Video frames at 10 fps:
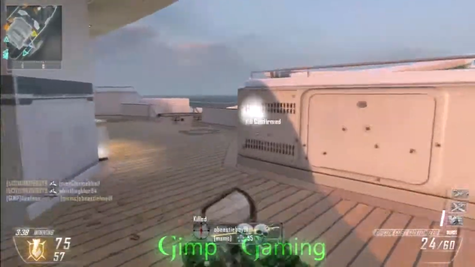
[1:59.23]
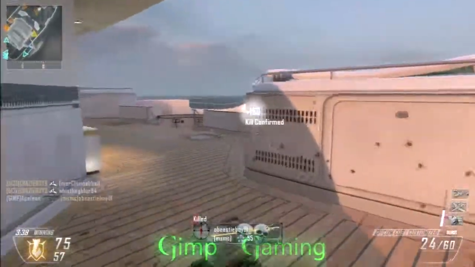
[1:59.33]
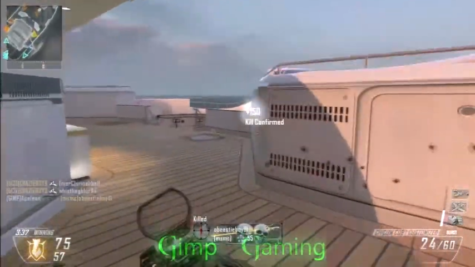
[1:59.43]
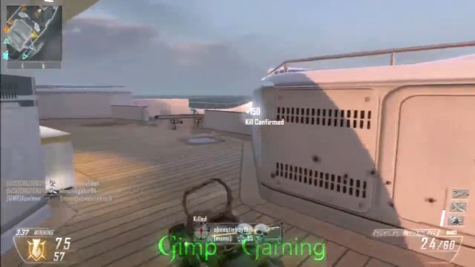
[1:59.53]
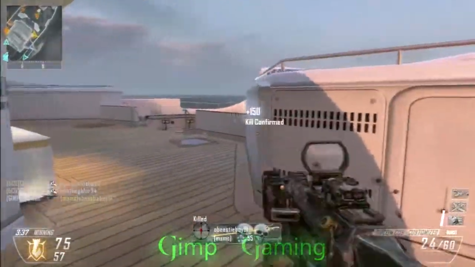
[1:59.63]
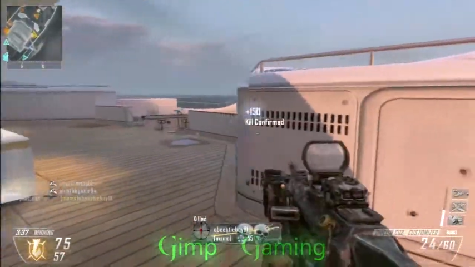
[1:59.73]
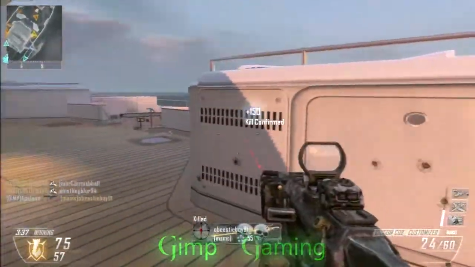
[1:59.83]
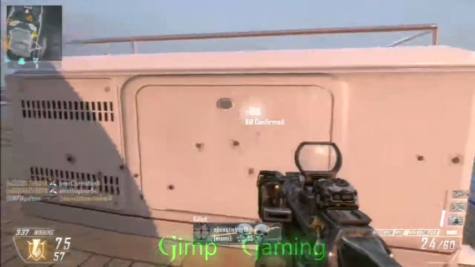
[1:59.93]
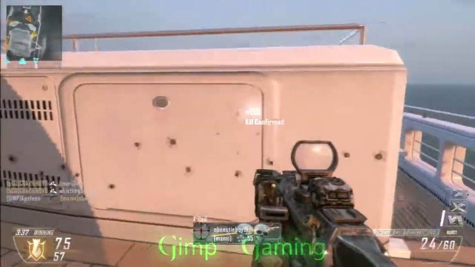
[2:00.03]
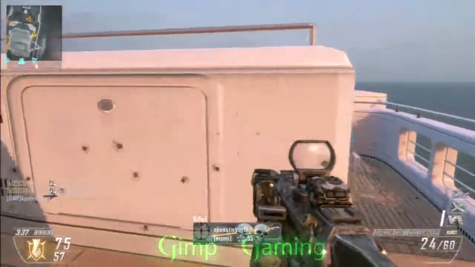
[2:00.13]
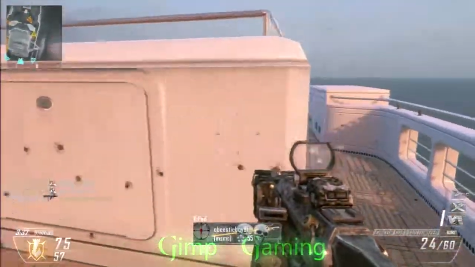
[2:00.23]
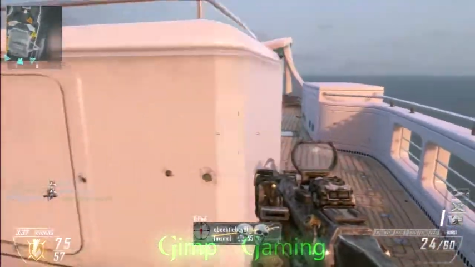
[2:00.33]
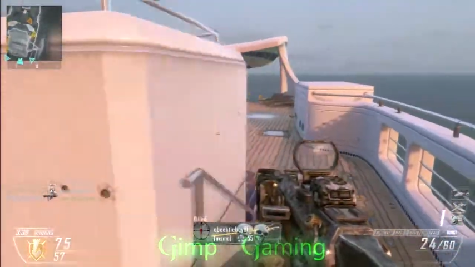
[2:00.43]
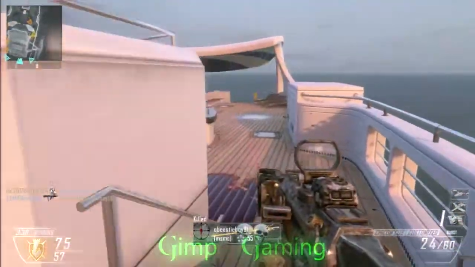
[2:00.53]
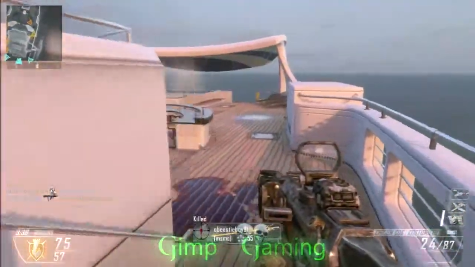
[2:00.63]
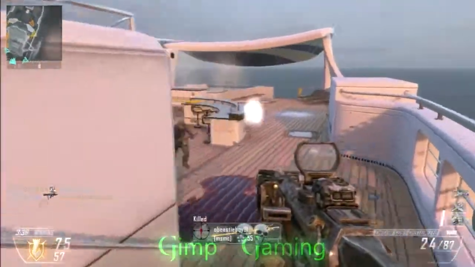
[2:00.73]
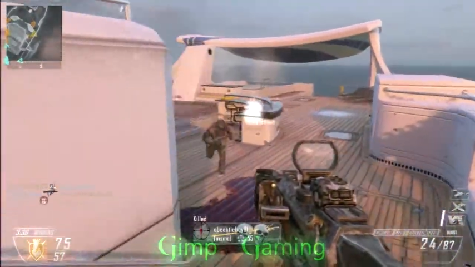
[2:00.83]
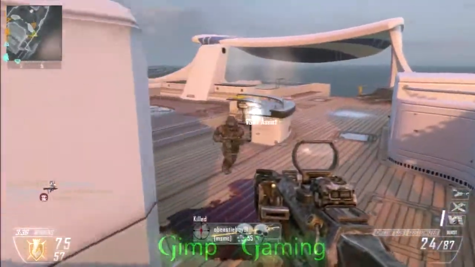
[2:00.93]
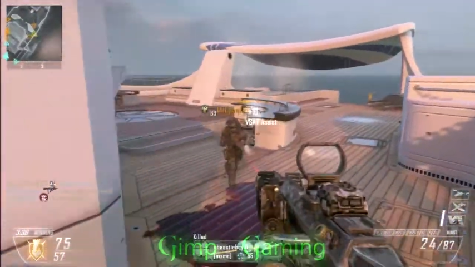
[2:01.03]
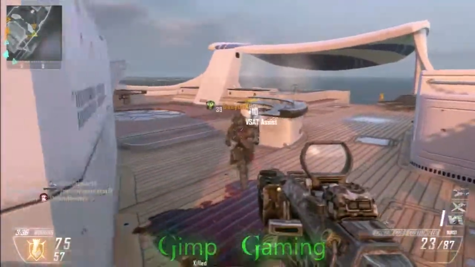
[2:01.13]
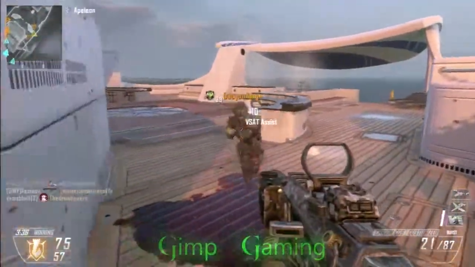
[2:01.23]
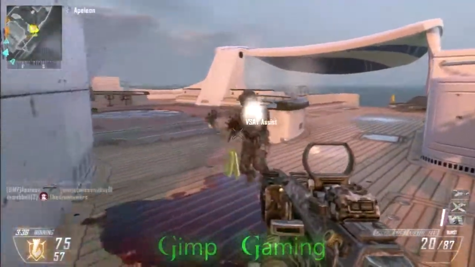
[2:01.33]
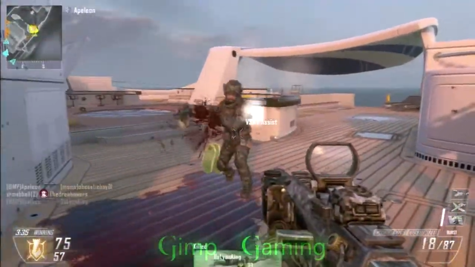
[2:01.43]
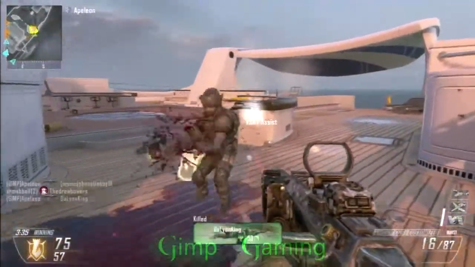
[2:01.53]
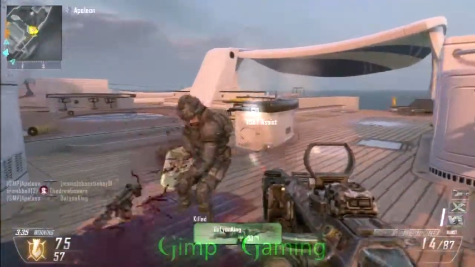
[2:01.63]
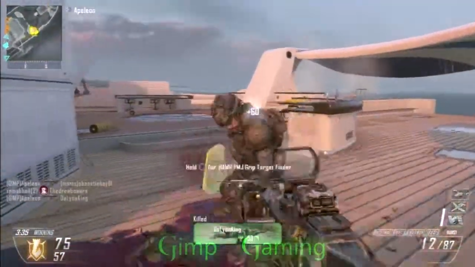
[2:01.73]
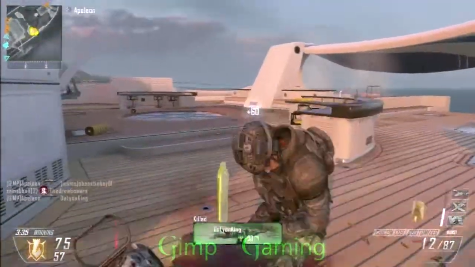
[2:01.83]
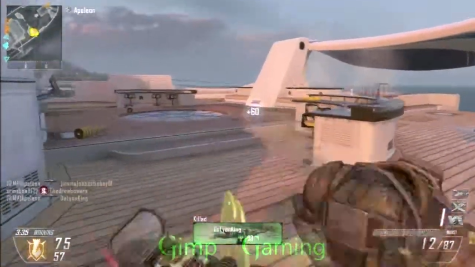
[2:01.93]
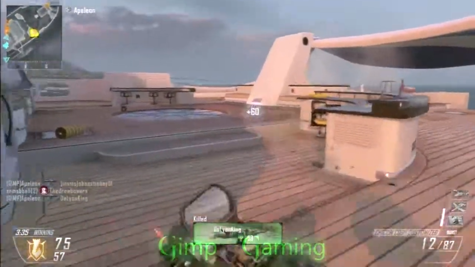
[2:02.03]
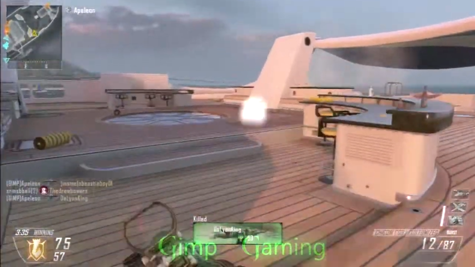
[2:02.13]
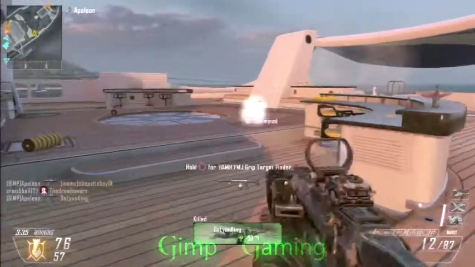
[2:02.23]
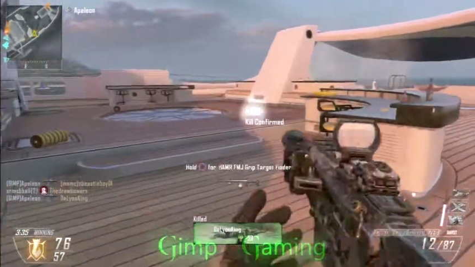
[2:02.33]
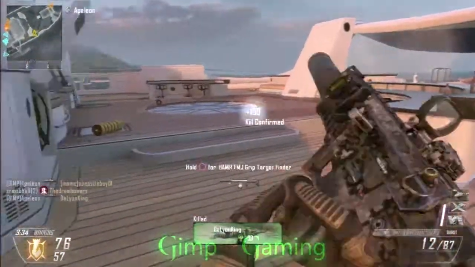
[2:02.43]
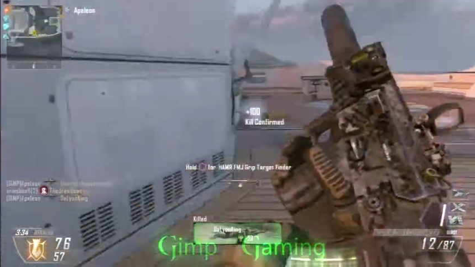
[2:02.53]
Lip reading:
No face is visible, so there are no lips to read.